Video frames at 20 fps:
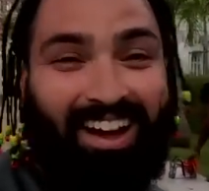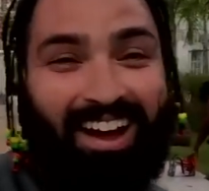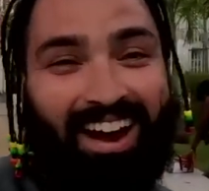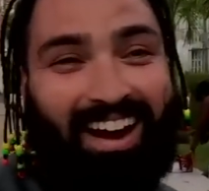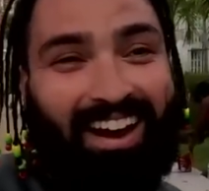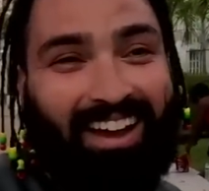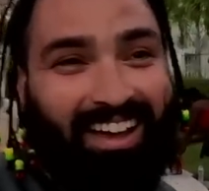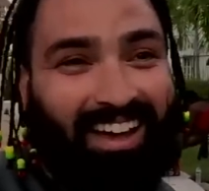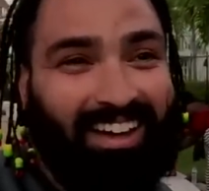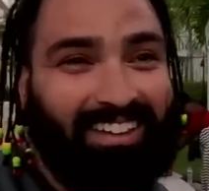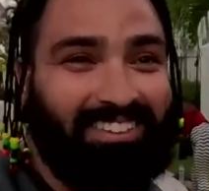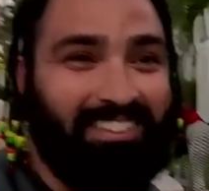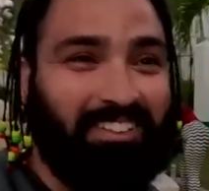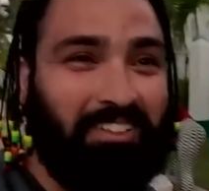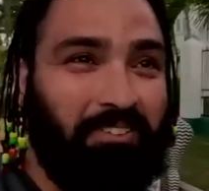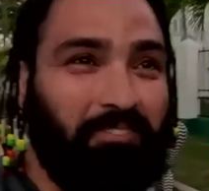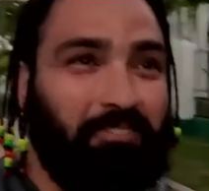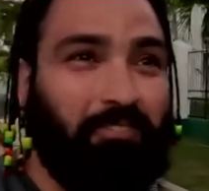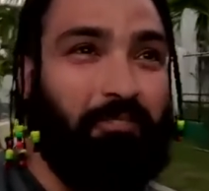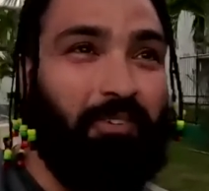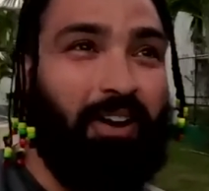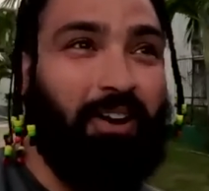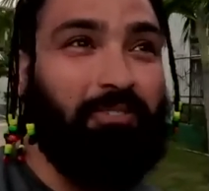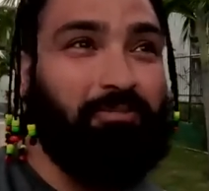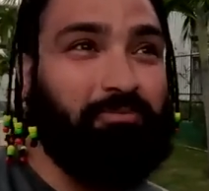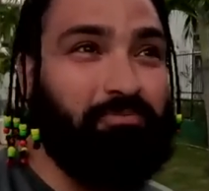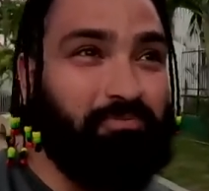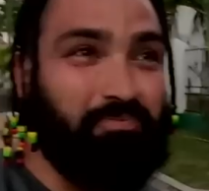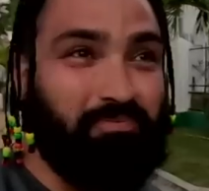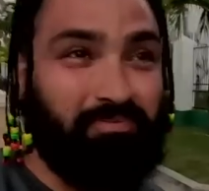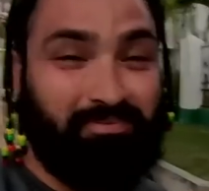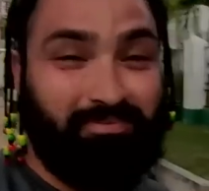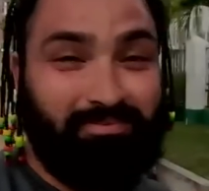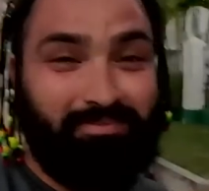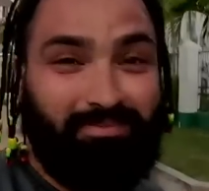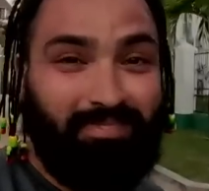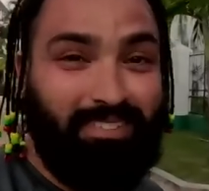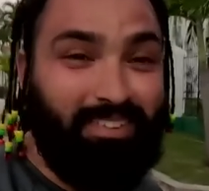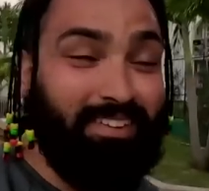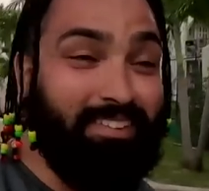right, guys. Well,
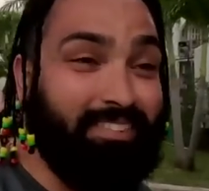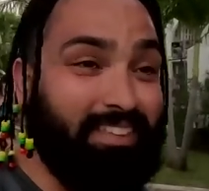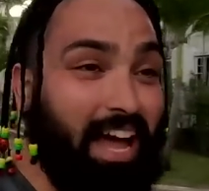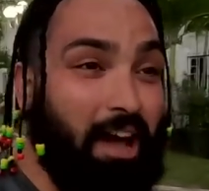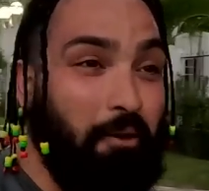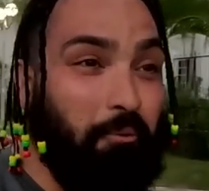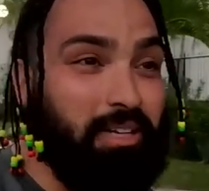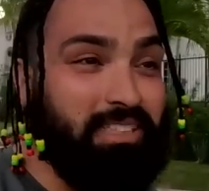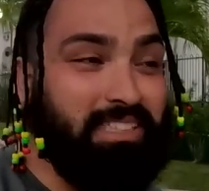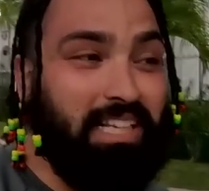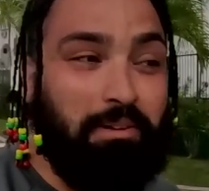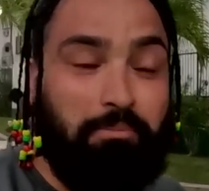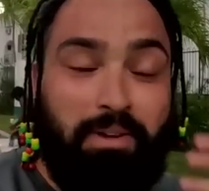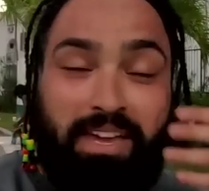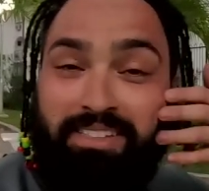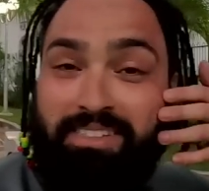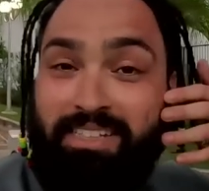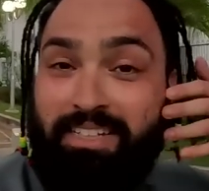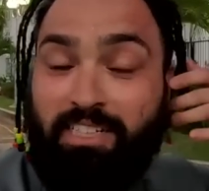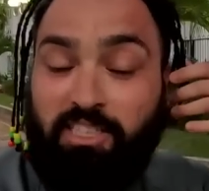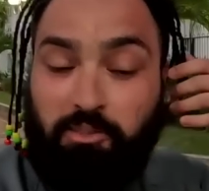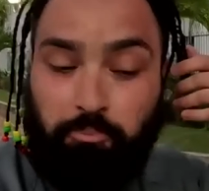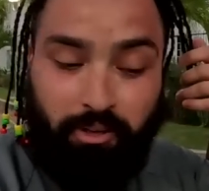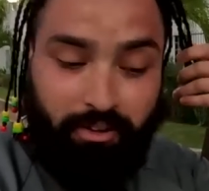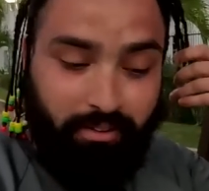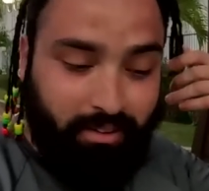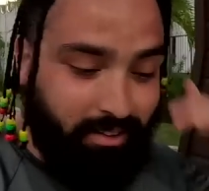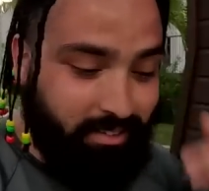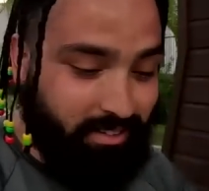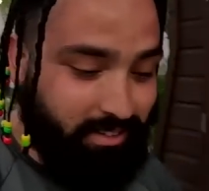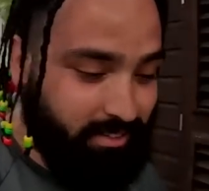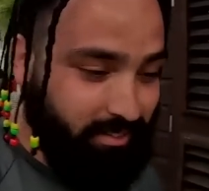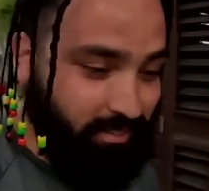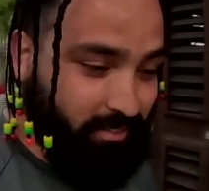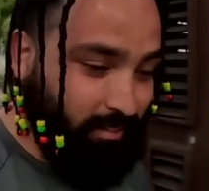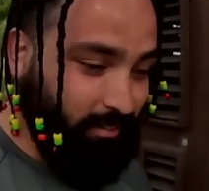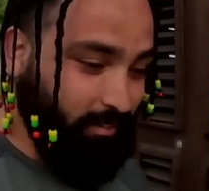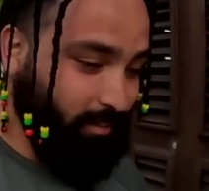that was an amazing experience.